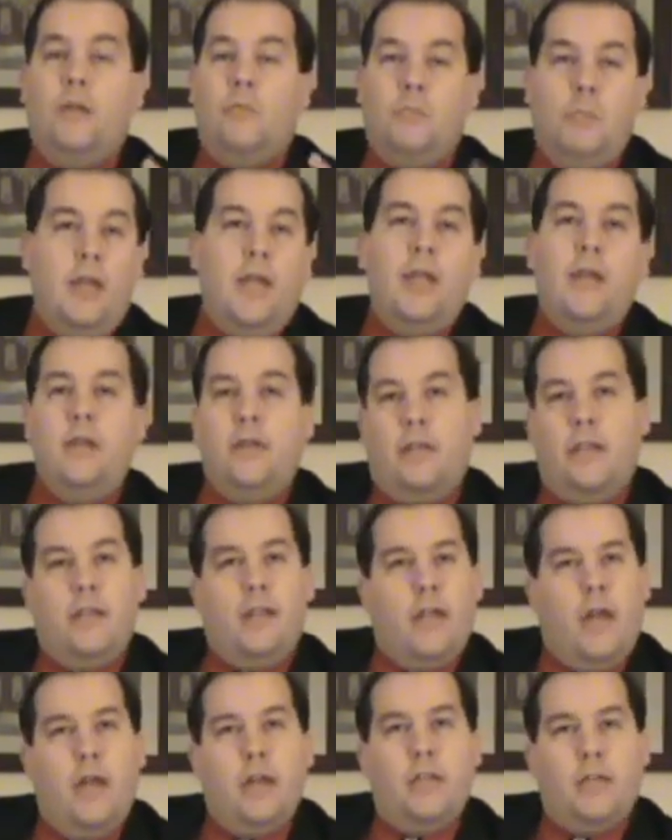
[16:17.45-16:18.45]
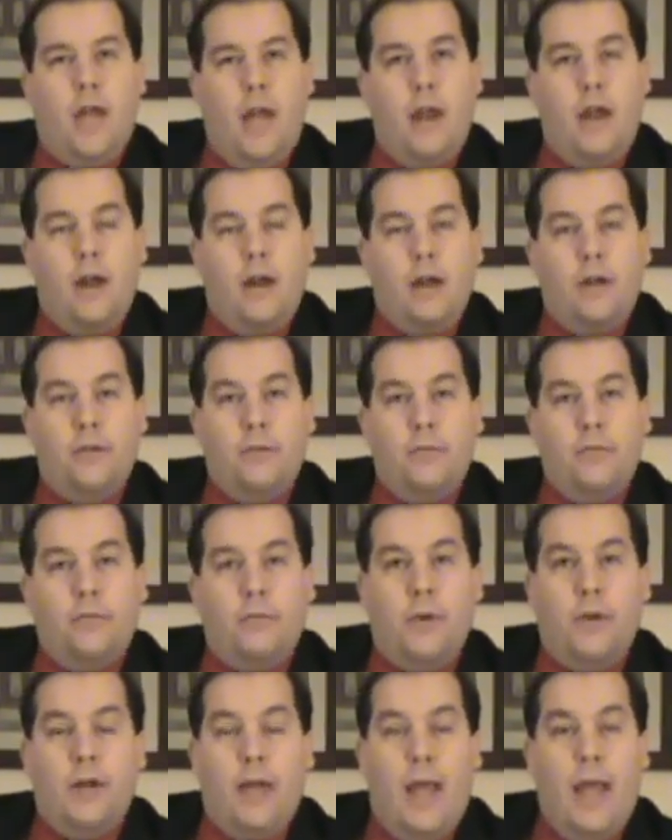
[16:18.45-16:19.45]
and beat until they got tired, is
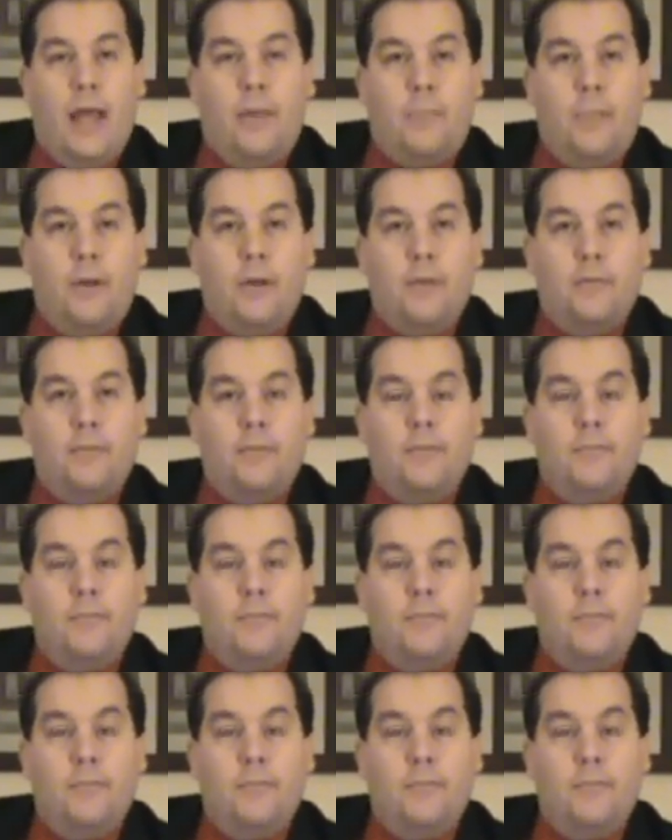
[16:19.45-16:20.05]
what happened.